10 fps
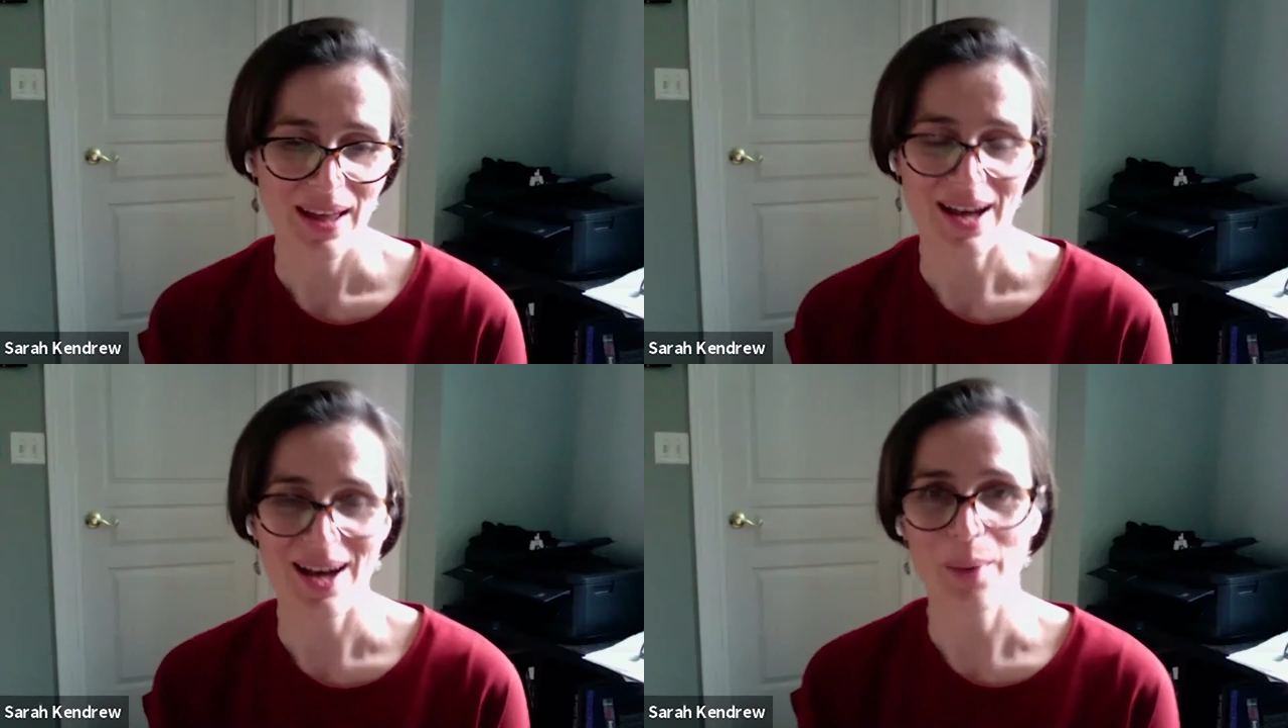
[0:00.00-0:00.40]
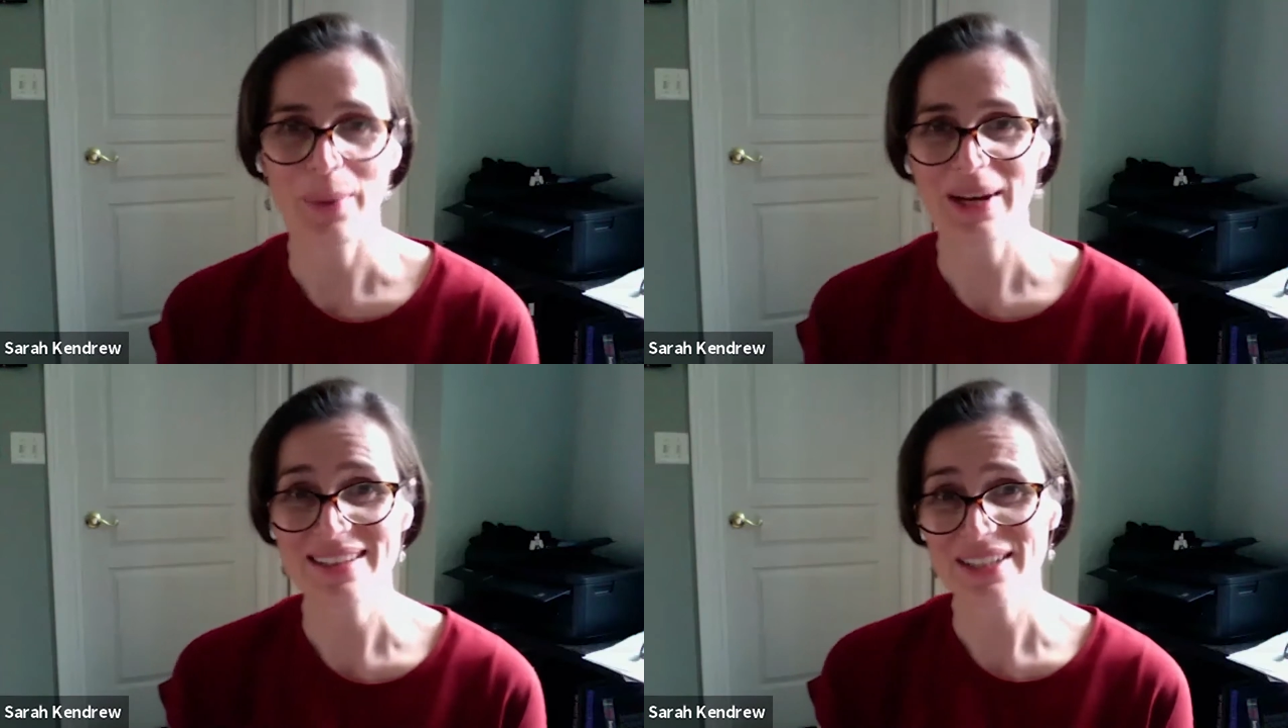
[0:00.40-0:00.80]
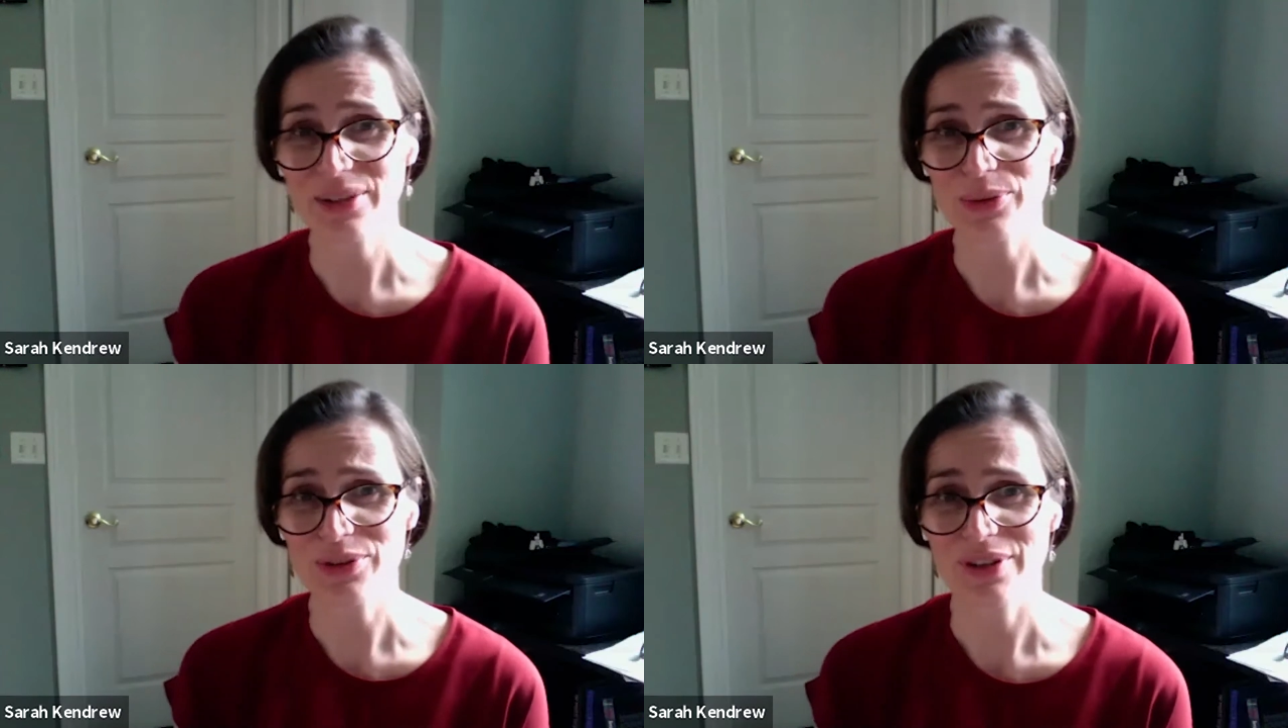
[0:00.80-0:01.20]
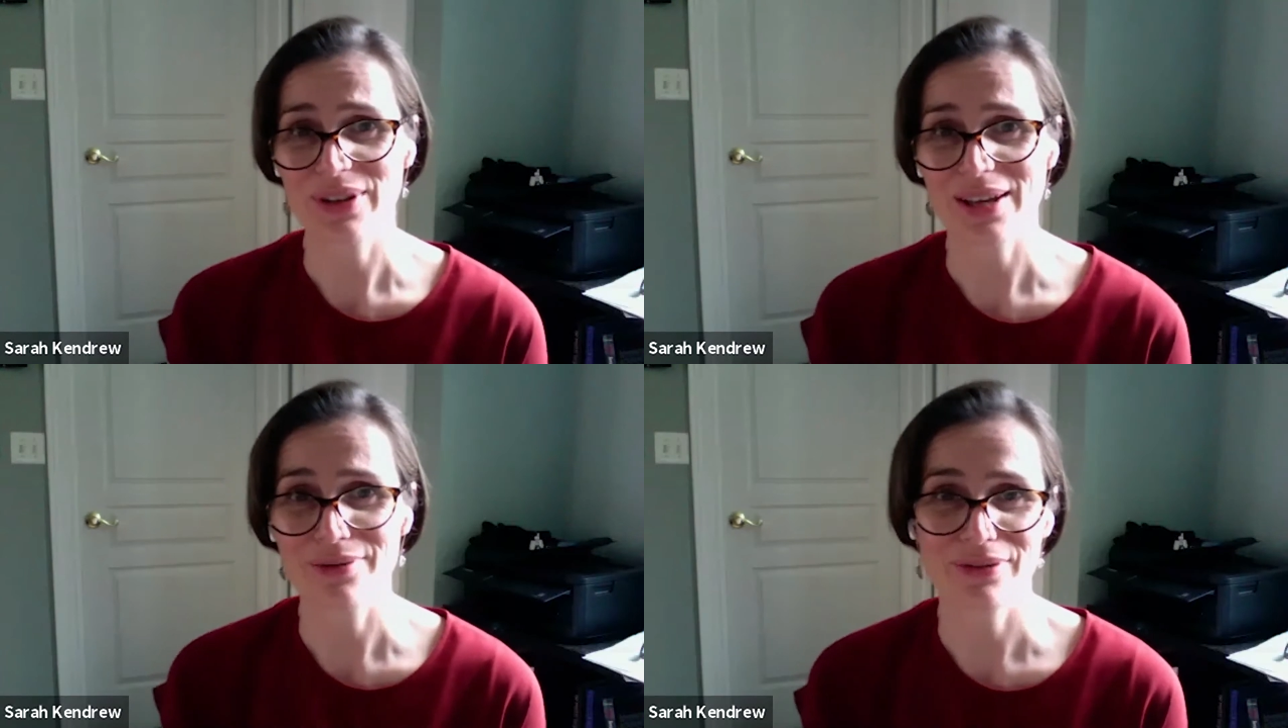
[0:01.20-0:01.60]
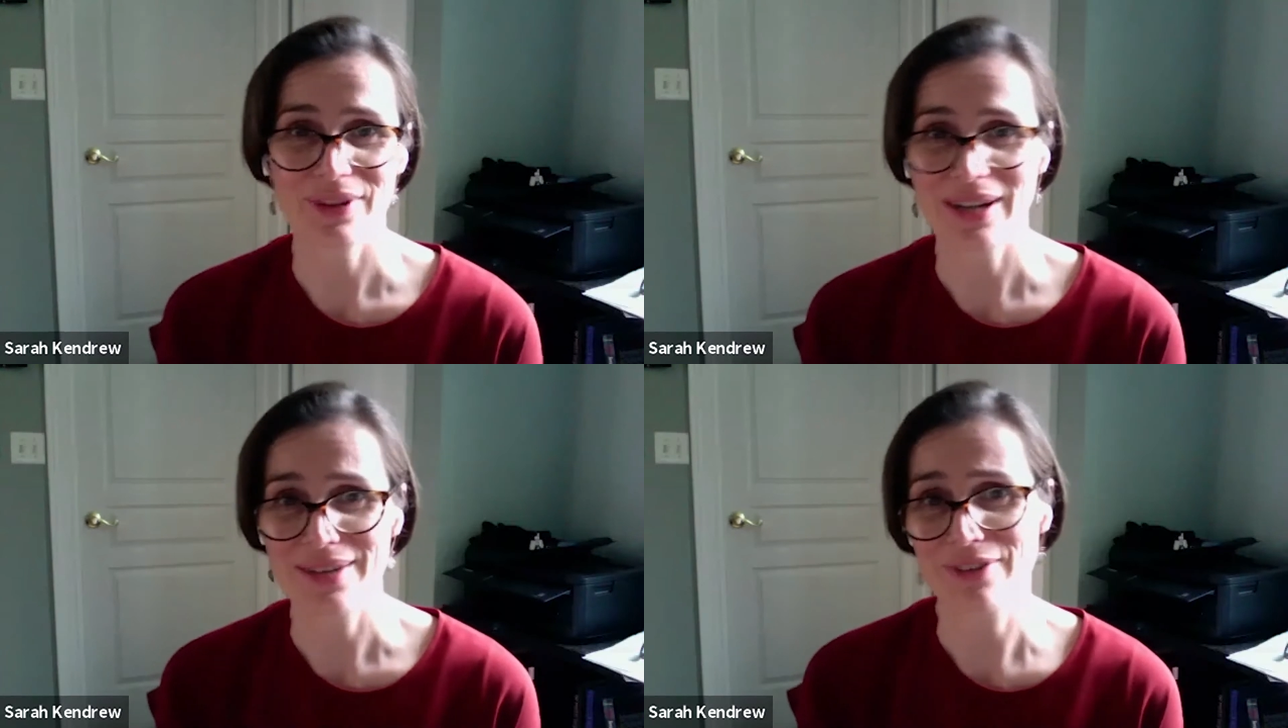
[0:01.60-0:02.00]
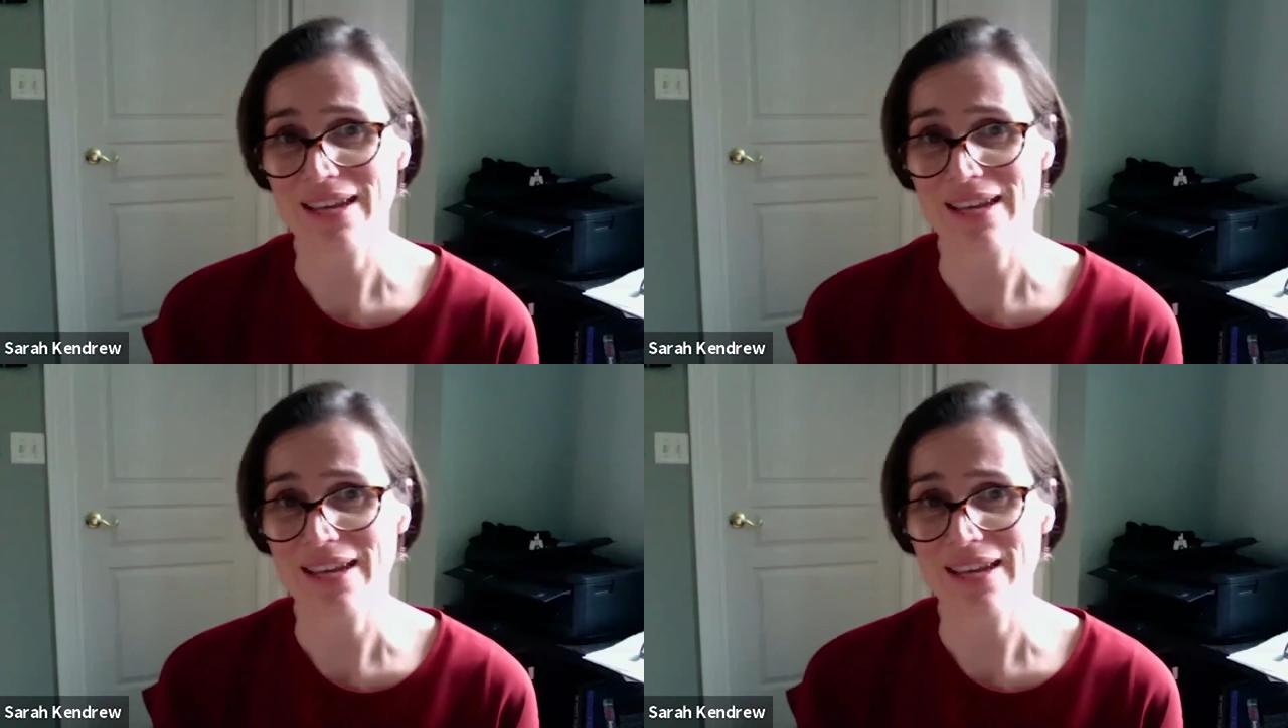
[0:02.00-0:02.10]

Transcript: But I did also love kind of